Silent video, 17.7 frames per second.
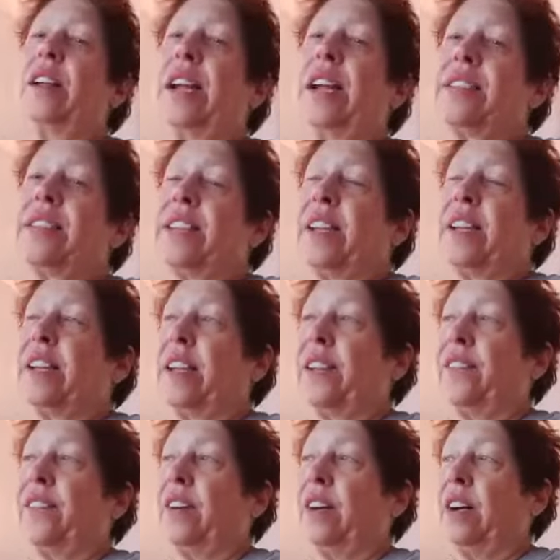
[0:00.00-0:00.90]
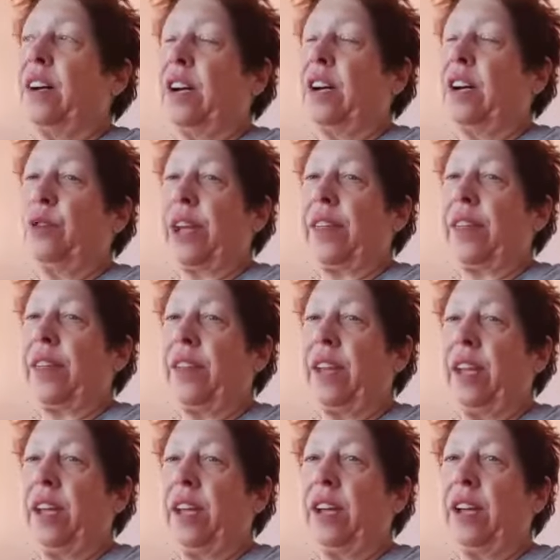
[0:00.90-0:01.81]
I can give a quick
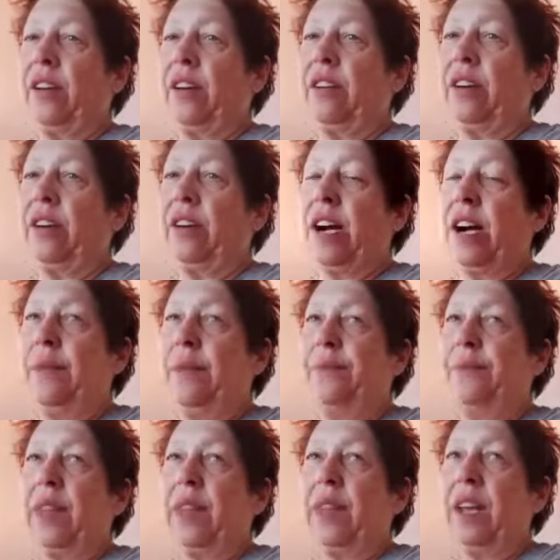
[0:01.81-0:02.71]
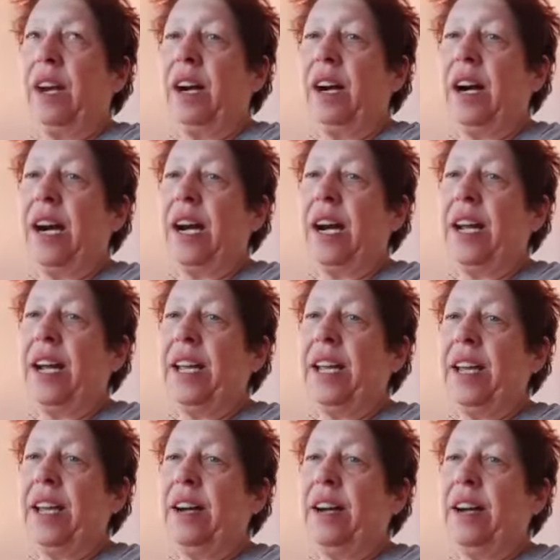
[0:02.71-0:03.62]
thing here. I
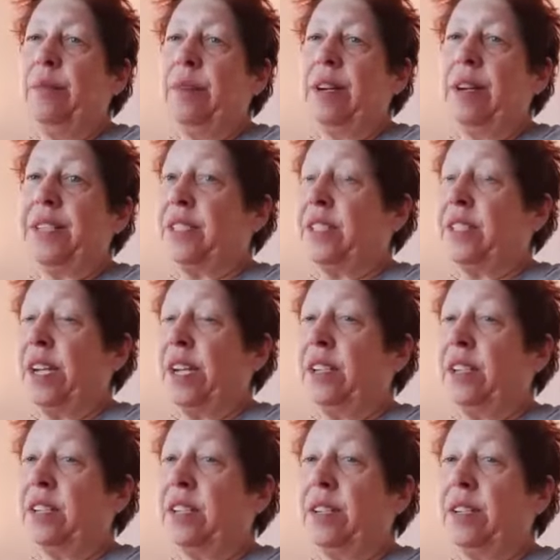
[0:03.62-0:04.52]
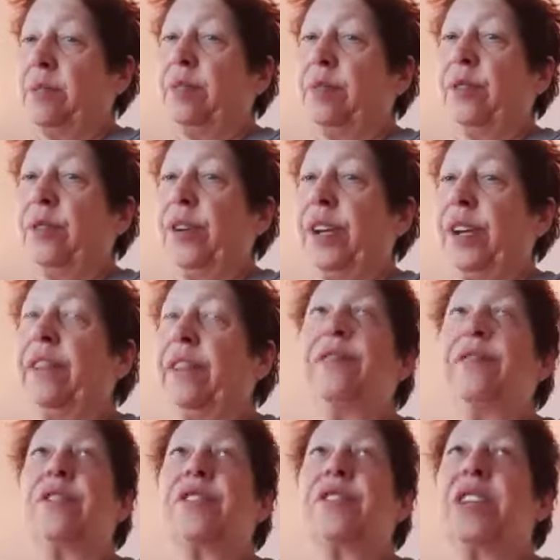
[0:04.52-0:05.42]
am a state employee
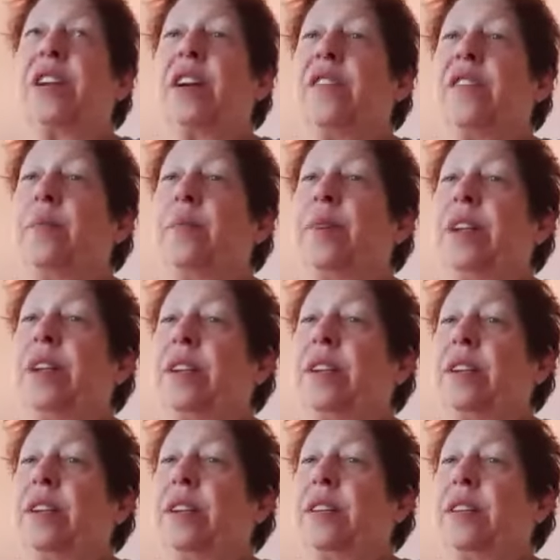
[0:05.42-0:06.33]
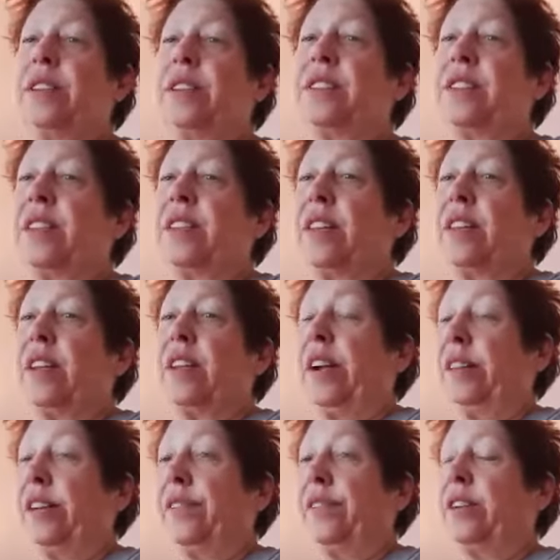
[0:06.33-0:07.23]
for state government in the state that I
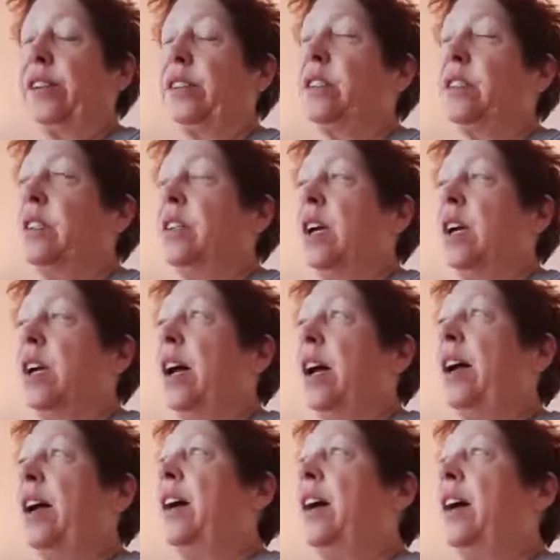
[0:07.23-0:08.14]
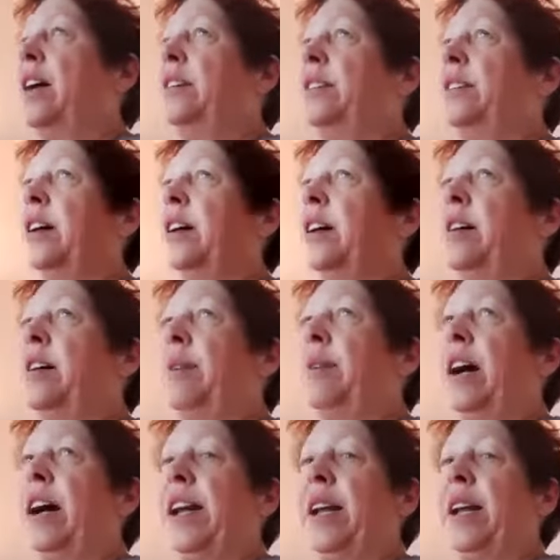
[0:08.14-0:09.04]
live in, and
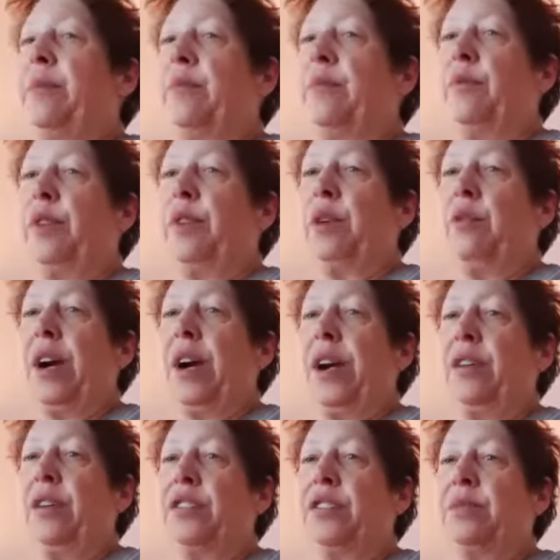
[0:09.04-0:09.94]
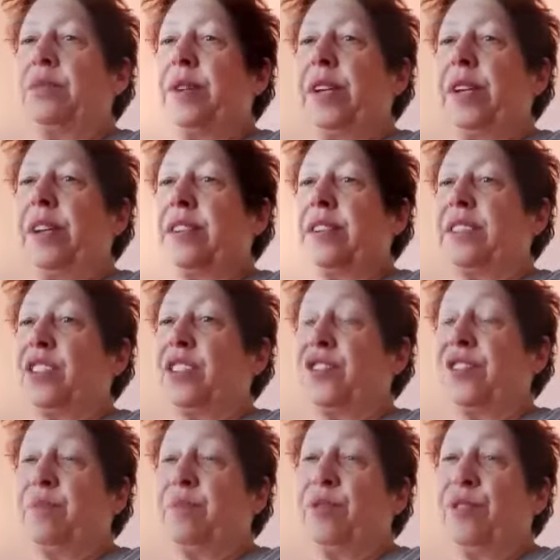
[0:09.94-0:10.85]
I am required to be an
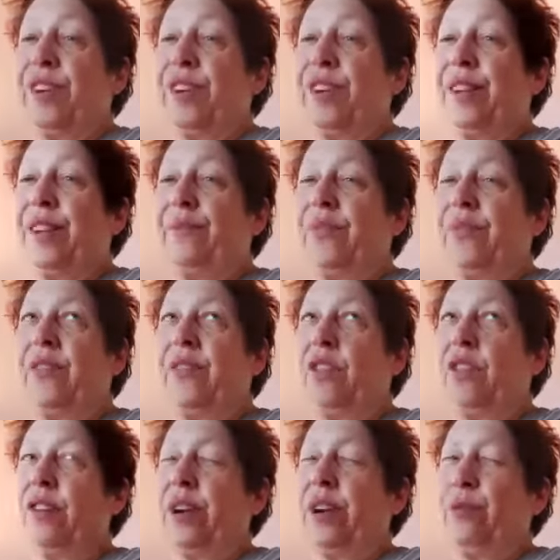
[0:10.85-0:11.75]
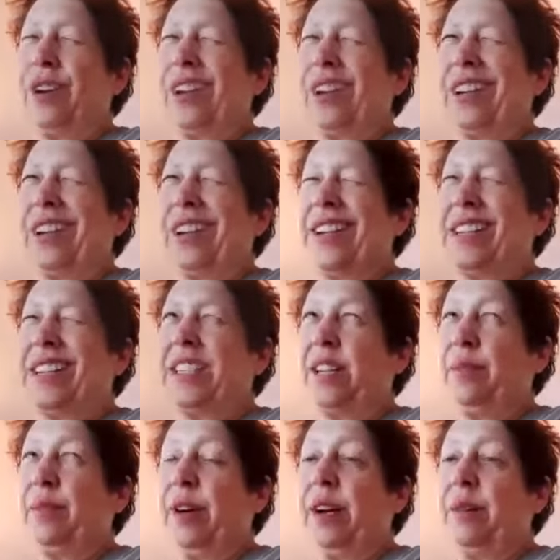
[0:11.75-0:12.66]
essential employee, even though I work in IT,
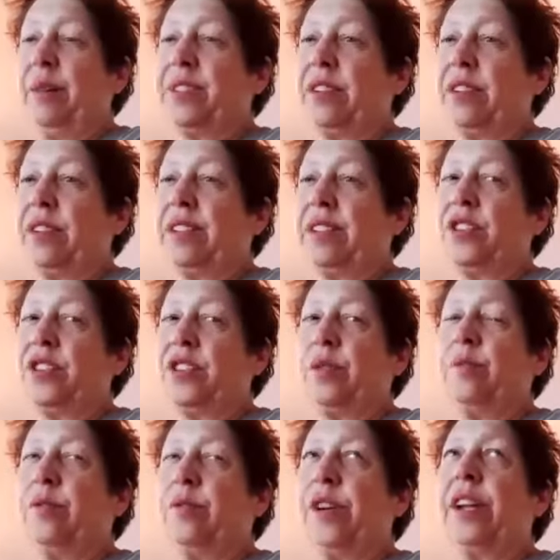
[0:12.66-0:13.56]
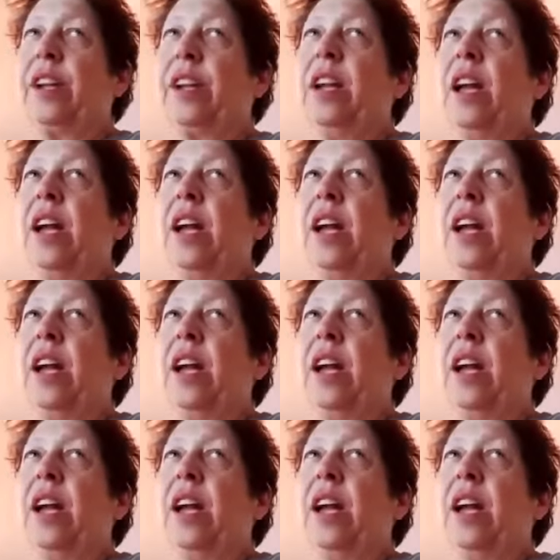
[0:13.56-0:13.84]
but I'm still an essential employee.